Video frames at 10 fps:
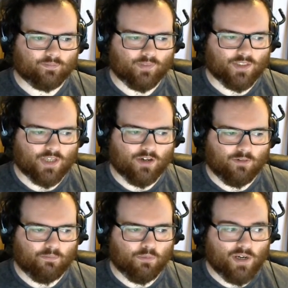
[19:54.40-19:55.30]

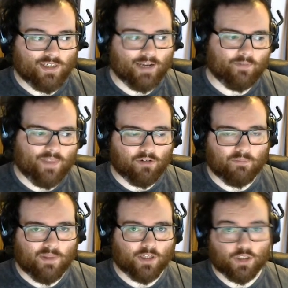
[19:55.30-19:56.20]
So that would
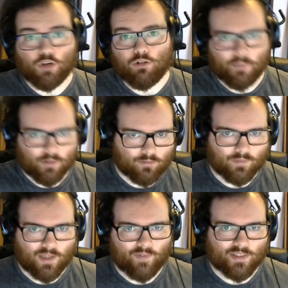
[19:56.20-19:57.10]
be the global
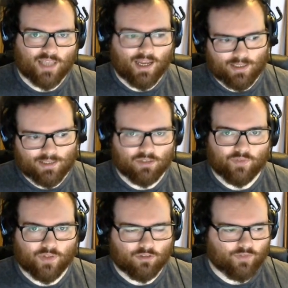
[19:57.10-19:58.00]
if it's the highest over
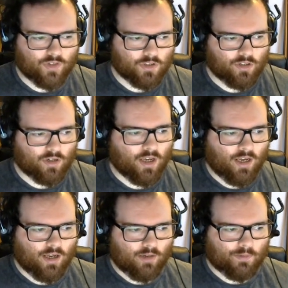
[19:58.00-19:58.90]
the whole function.
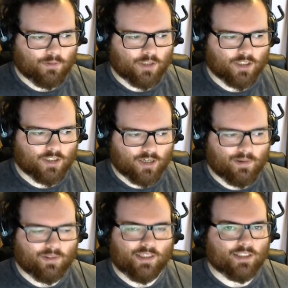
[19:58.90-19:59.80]
But we're going to talk
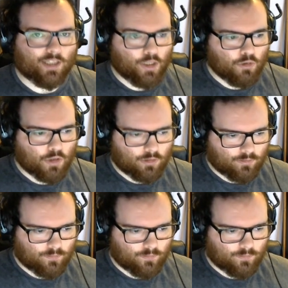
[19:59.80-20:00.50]
about these local